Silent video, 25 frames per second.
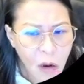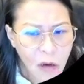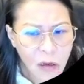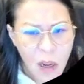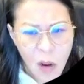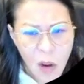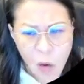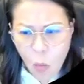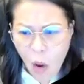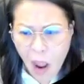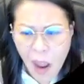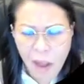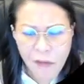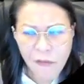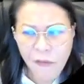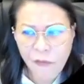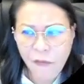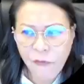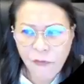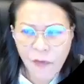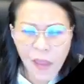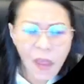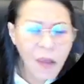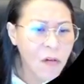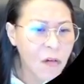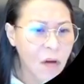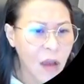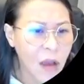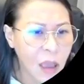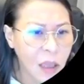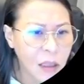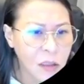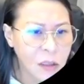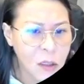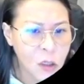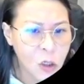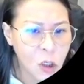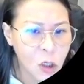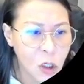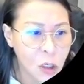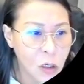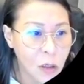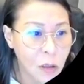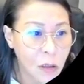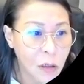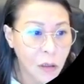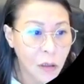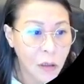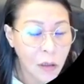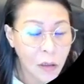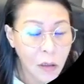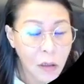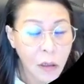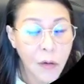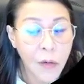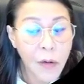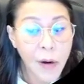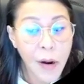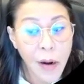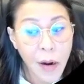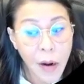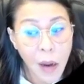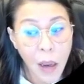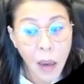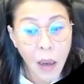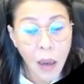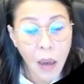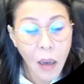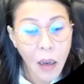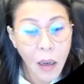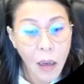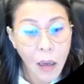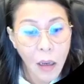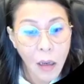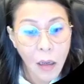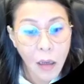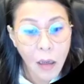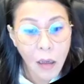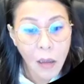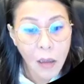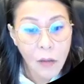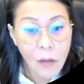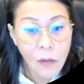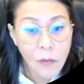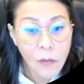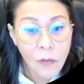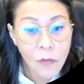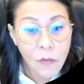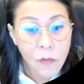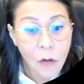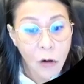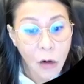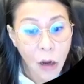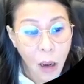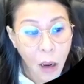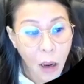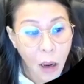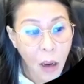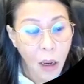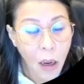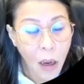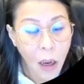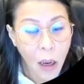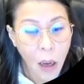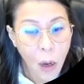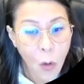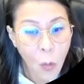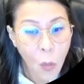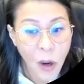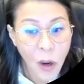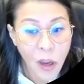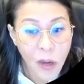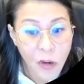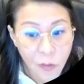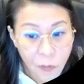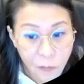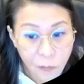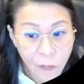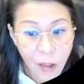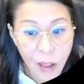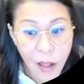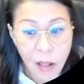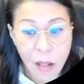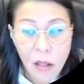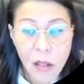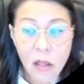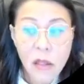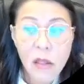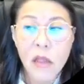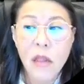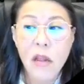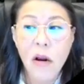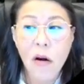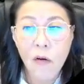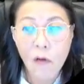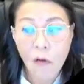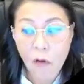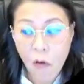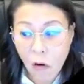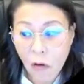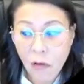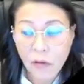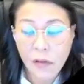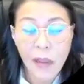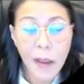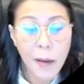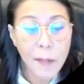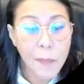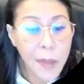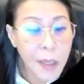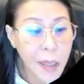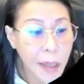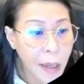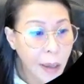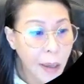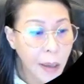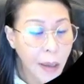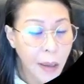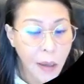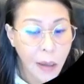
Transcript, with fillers: then why I fail, ah, teacher? Correct or not? True or not? Why you fail? Wrong timing, ah.